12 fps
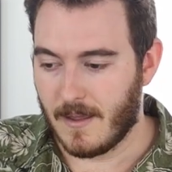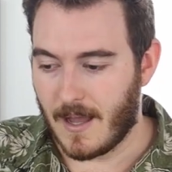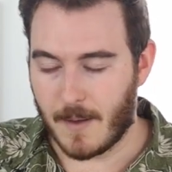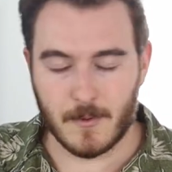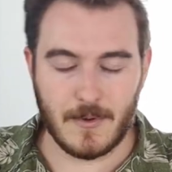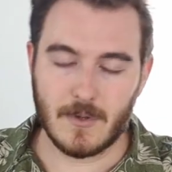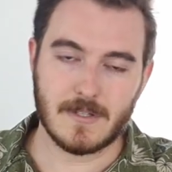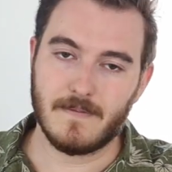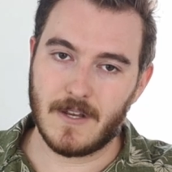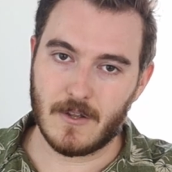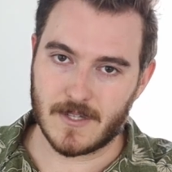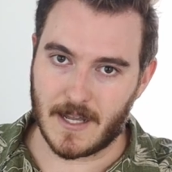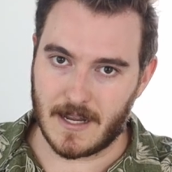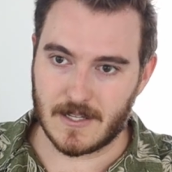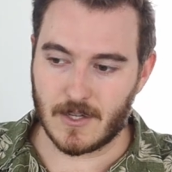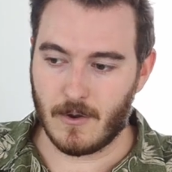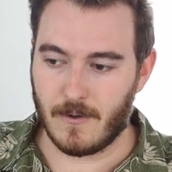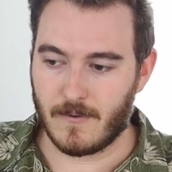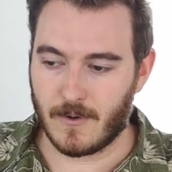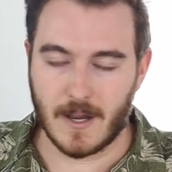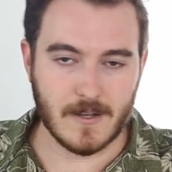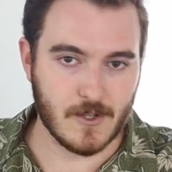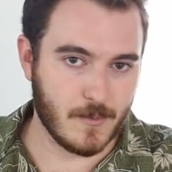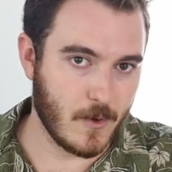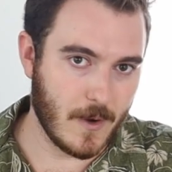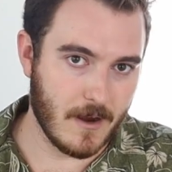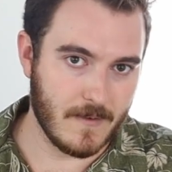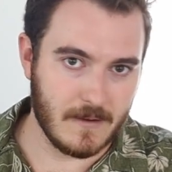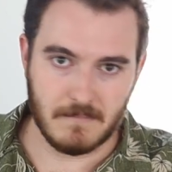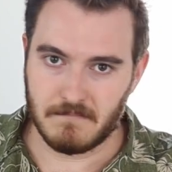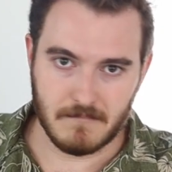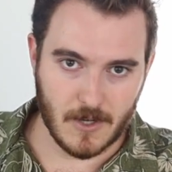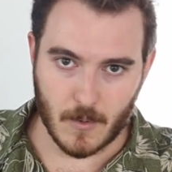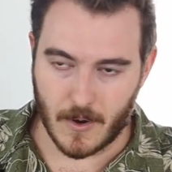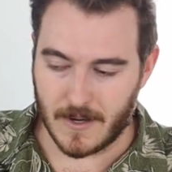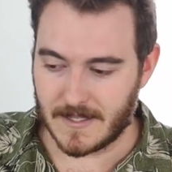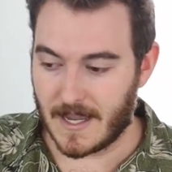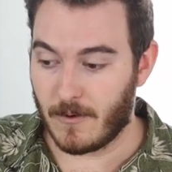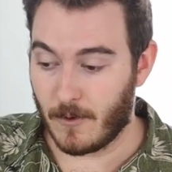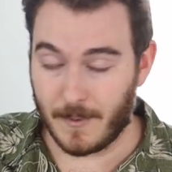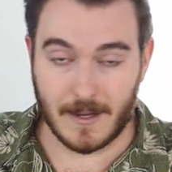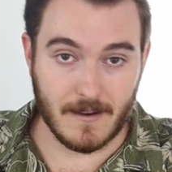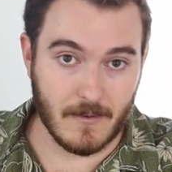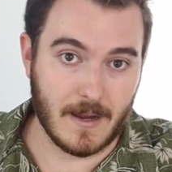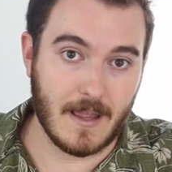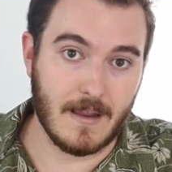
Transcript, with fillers: I'm gonna be doing some videos on it, so if you're not super aware of it, no worries, I will be covering